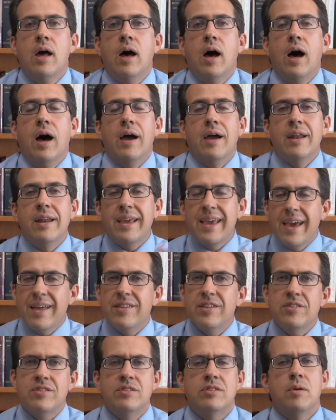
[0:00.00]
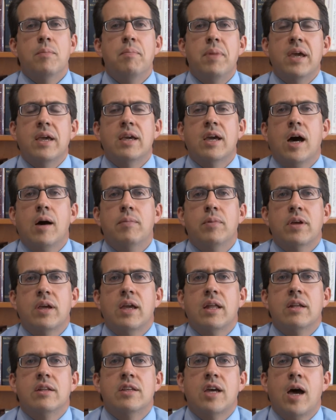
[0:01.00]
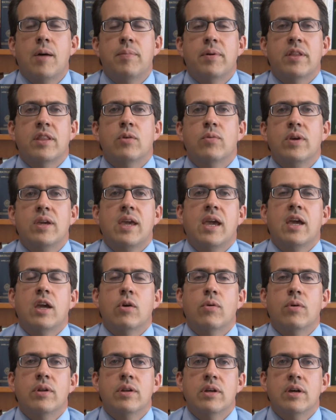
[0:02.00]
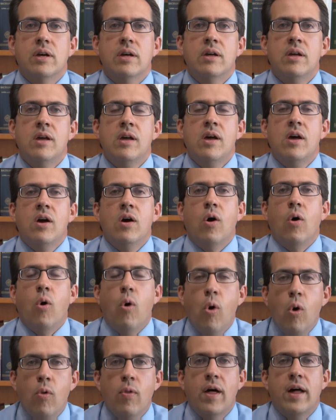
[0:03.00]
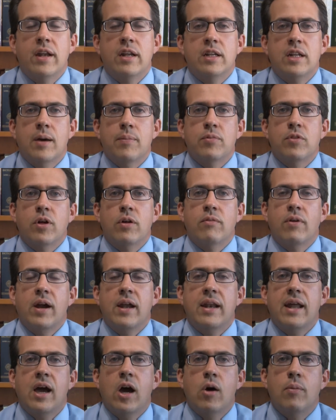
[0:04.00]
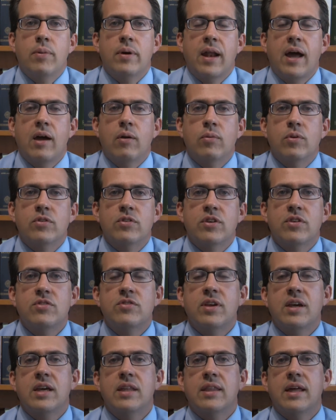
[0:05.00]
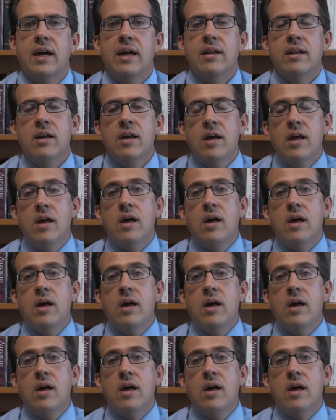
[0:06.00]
Uh, and again, this is a big, complicated topic that we can't go into a whole lot of depth on right now, but I will just say that